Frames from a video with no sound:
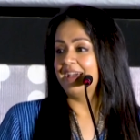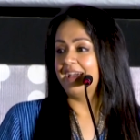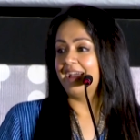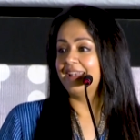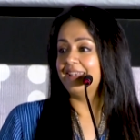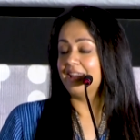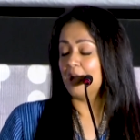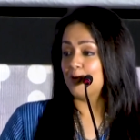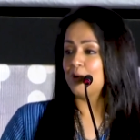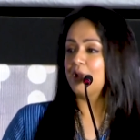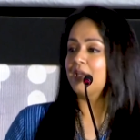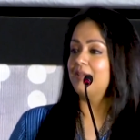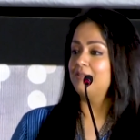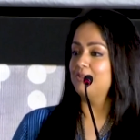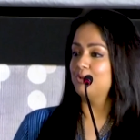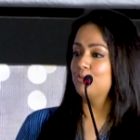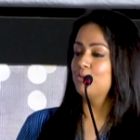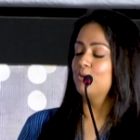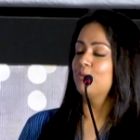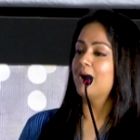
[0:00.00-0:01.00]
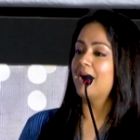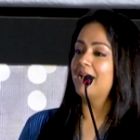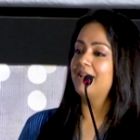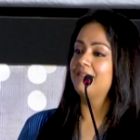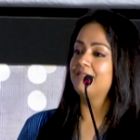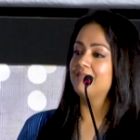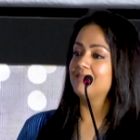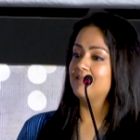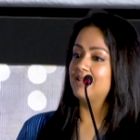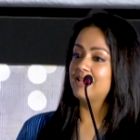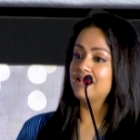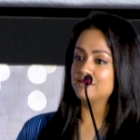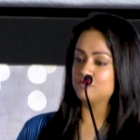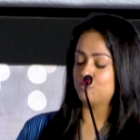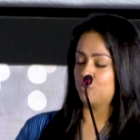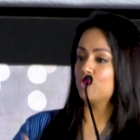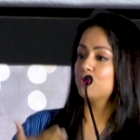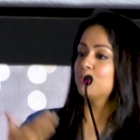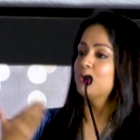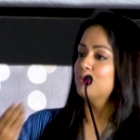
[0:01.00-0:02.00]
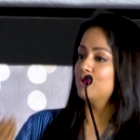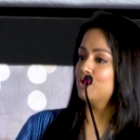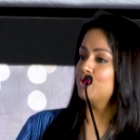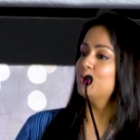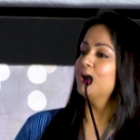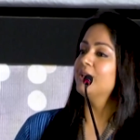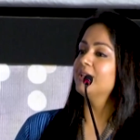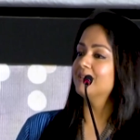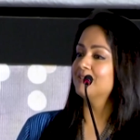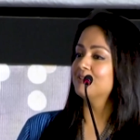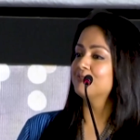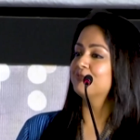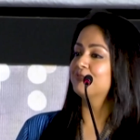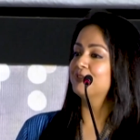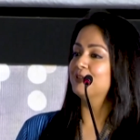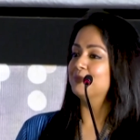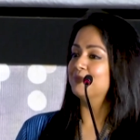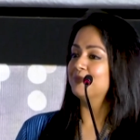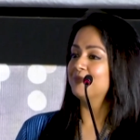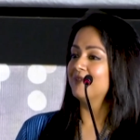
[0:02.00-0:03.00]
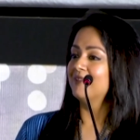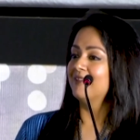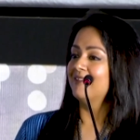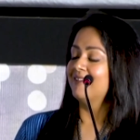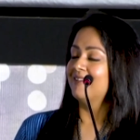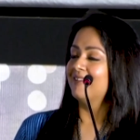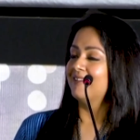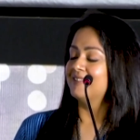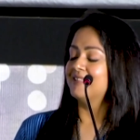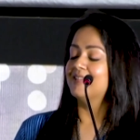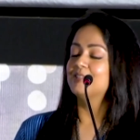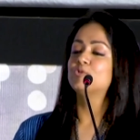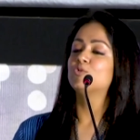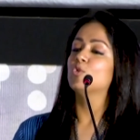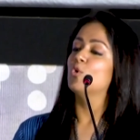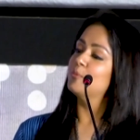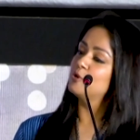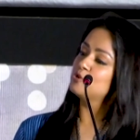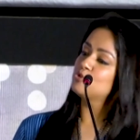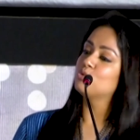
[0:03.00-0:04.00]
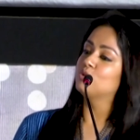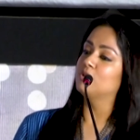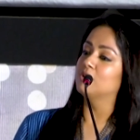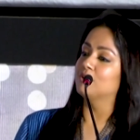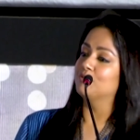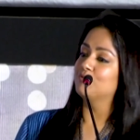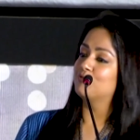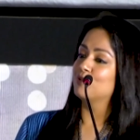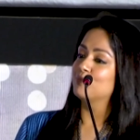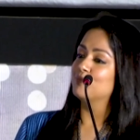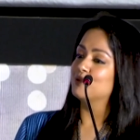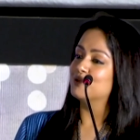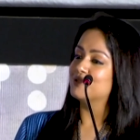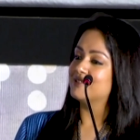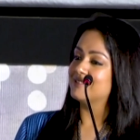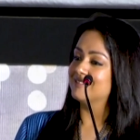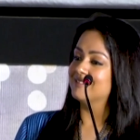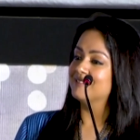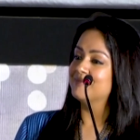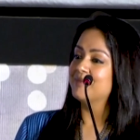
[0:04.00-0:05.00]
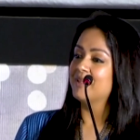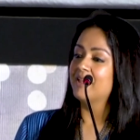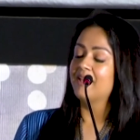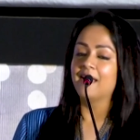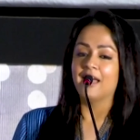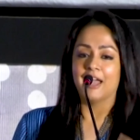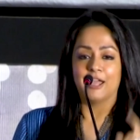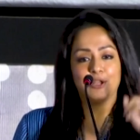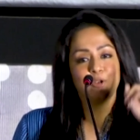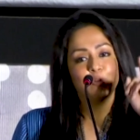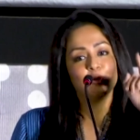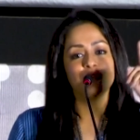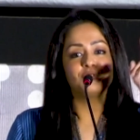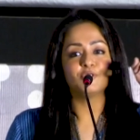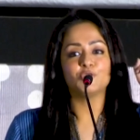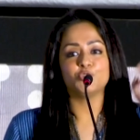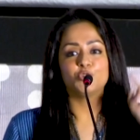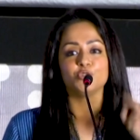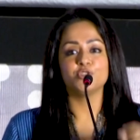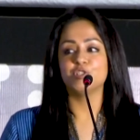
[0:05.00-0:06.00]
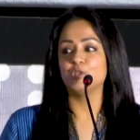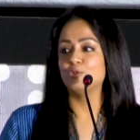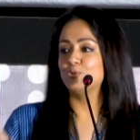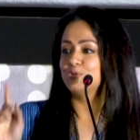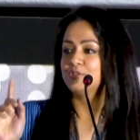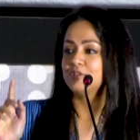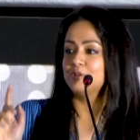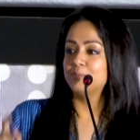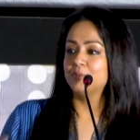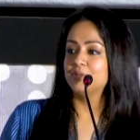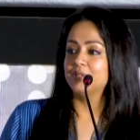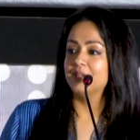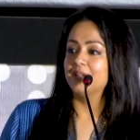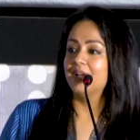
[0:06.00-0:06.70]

and now I you know I realize what we were doing in the film. There's so much to learn from you, sir. And innor vishayam Jeethu sir pathi